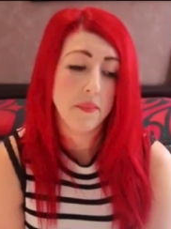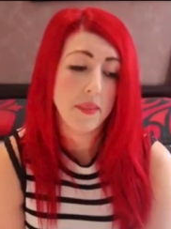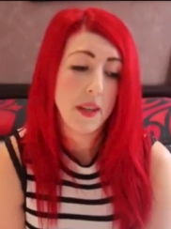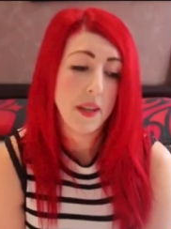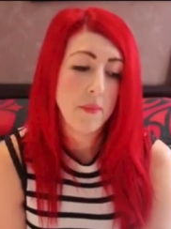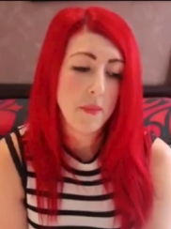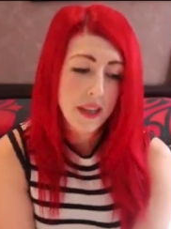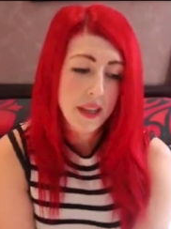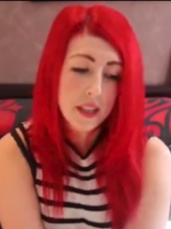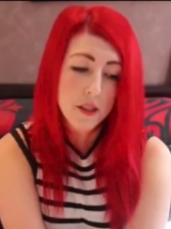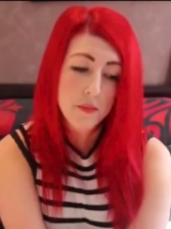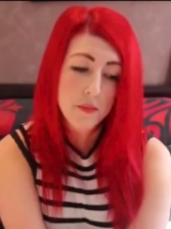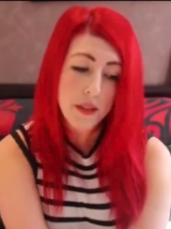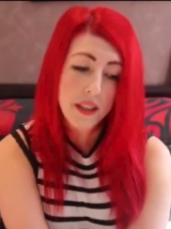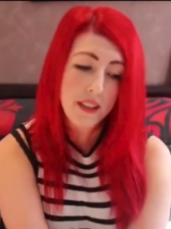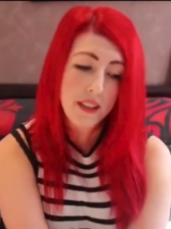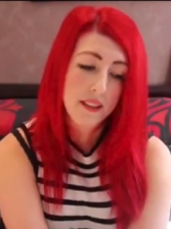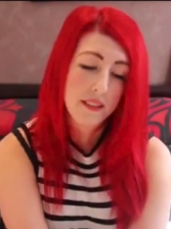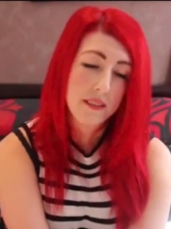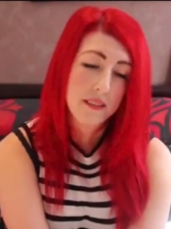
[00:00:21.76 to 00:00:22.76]
It makes
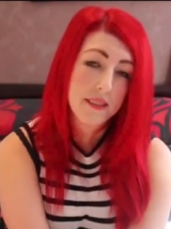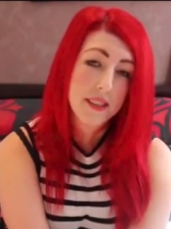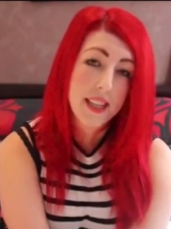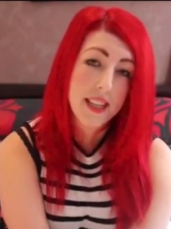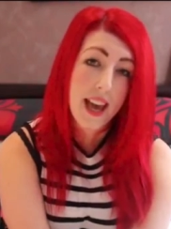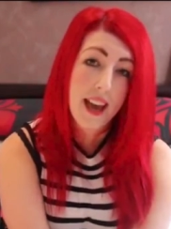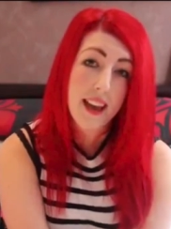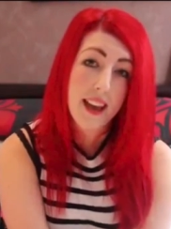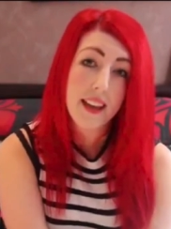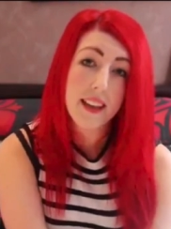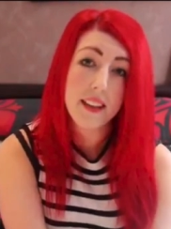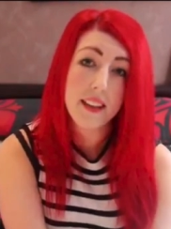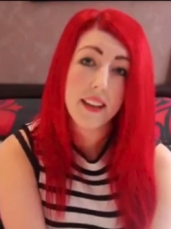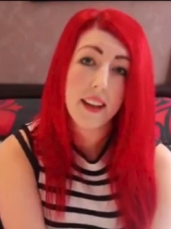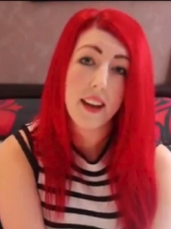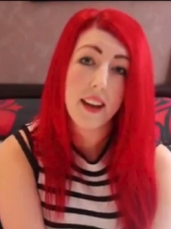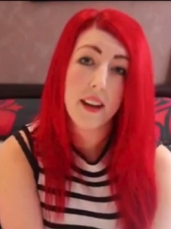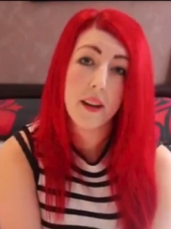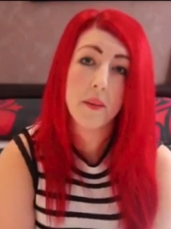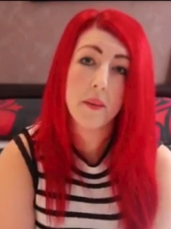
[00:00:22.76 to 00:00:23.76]
me sad,
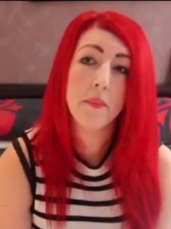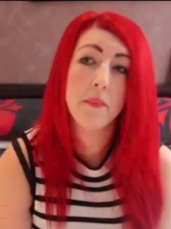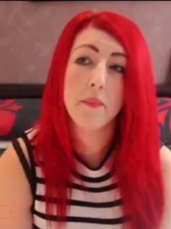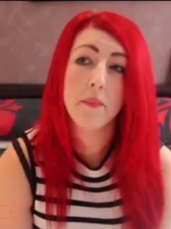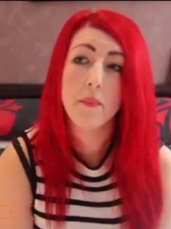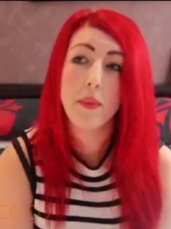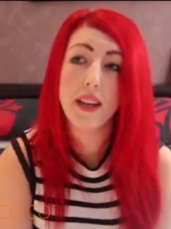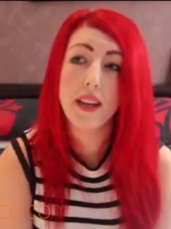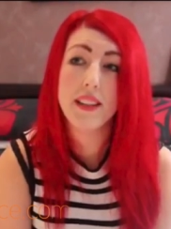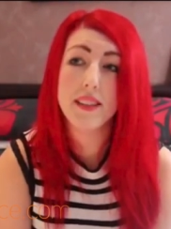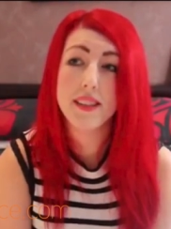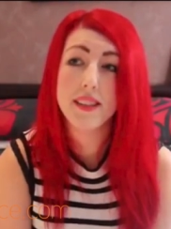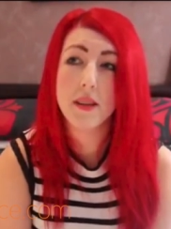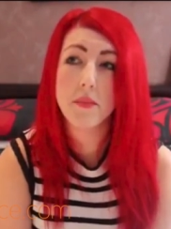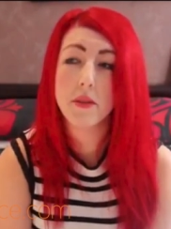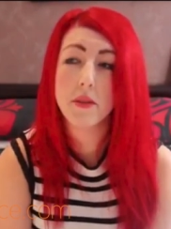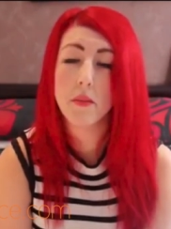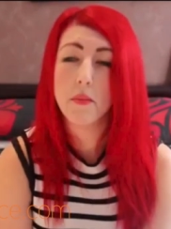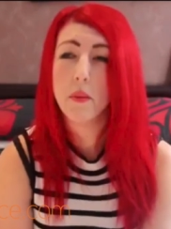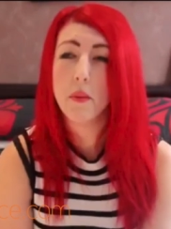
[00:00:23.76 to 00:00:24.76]
but at the
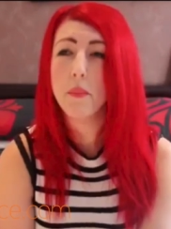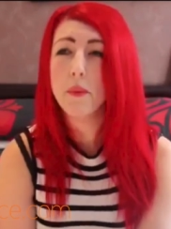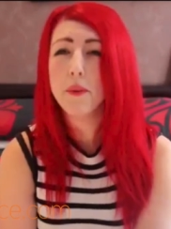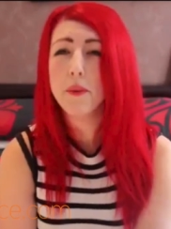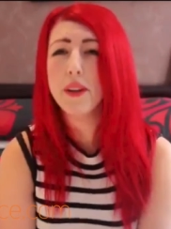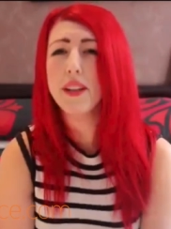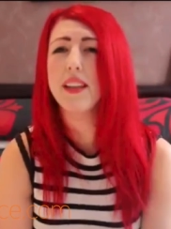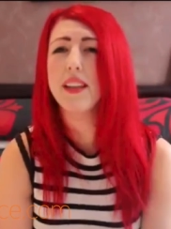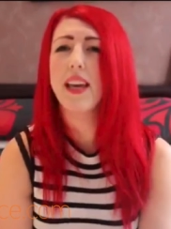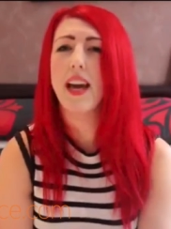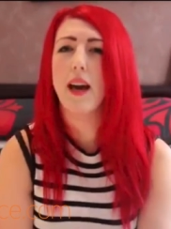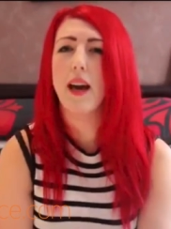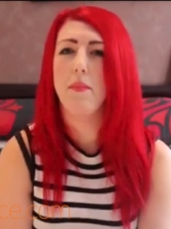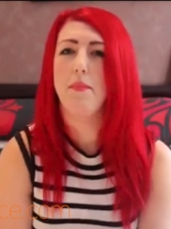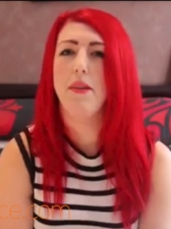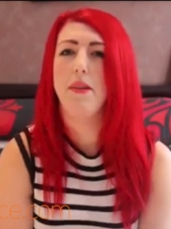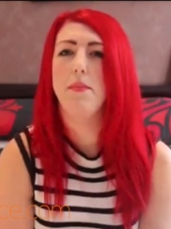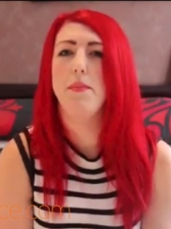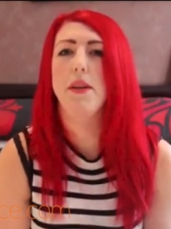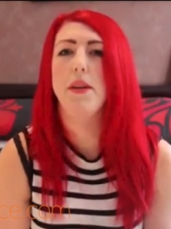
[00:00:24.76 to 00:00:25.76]
same time I'm really
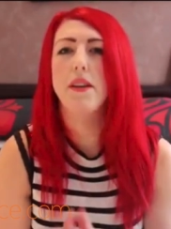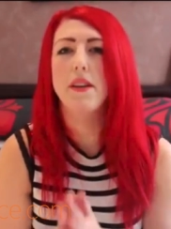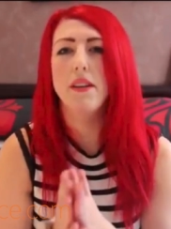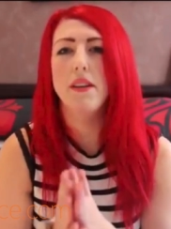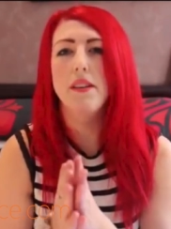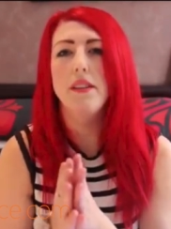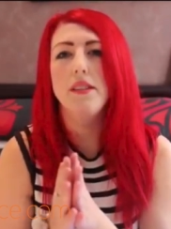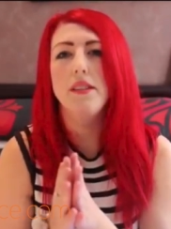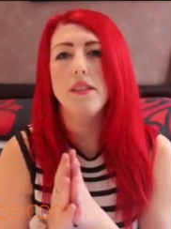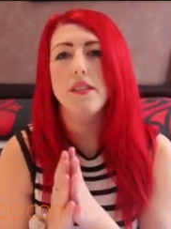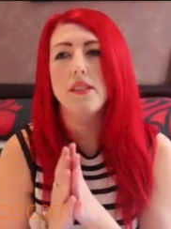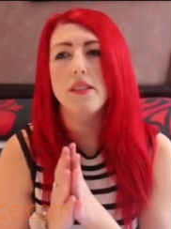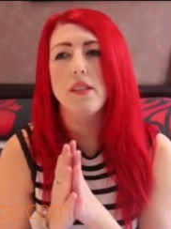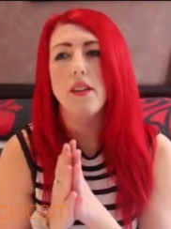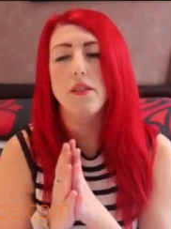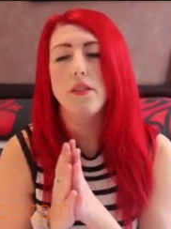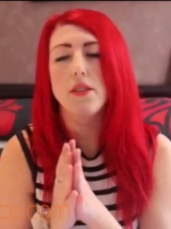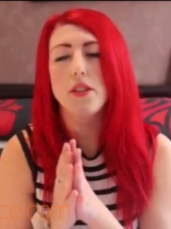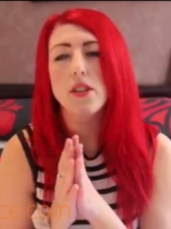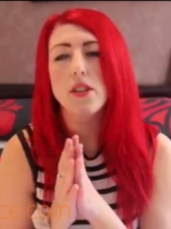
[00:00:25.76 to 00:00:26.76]
happy because
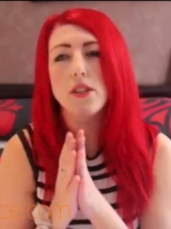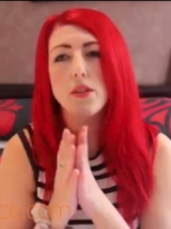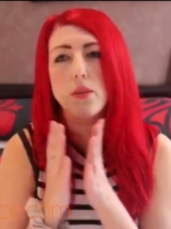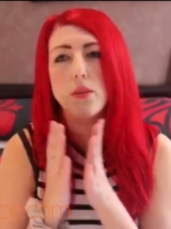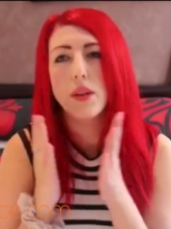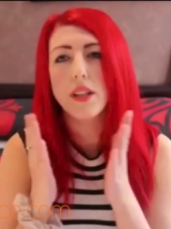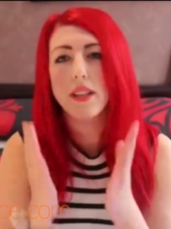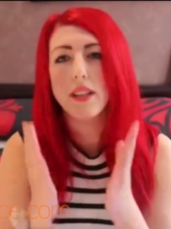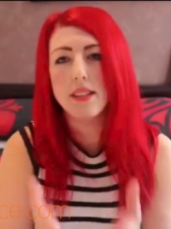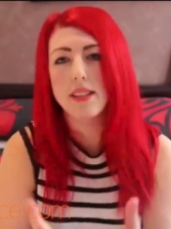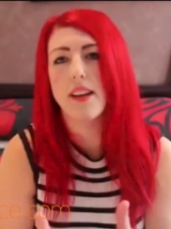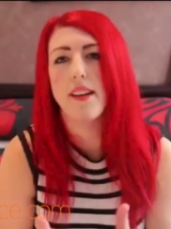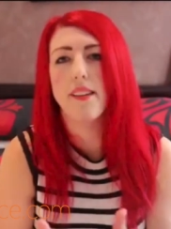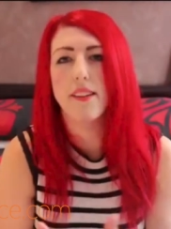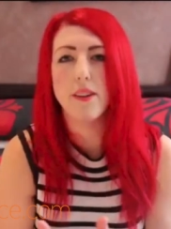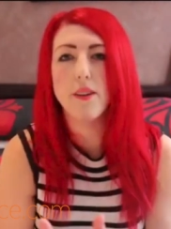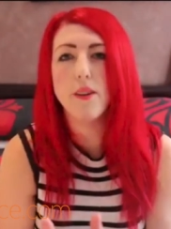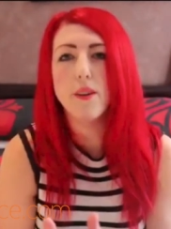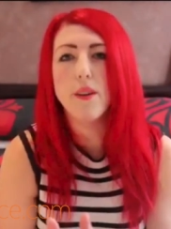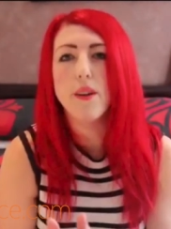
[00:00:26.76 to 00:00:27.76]
I'll just quickly
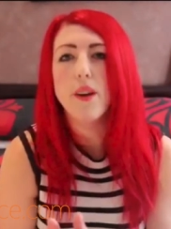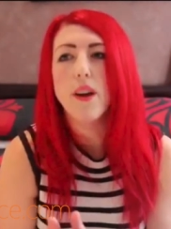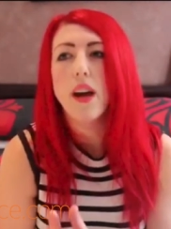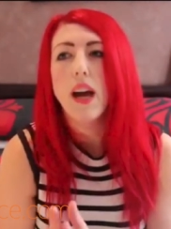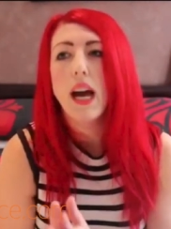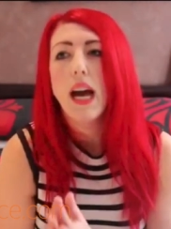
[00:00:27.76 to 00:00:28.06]
tell you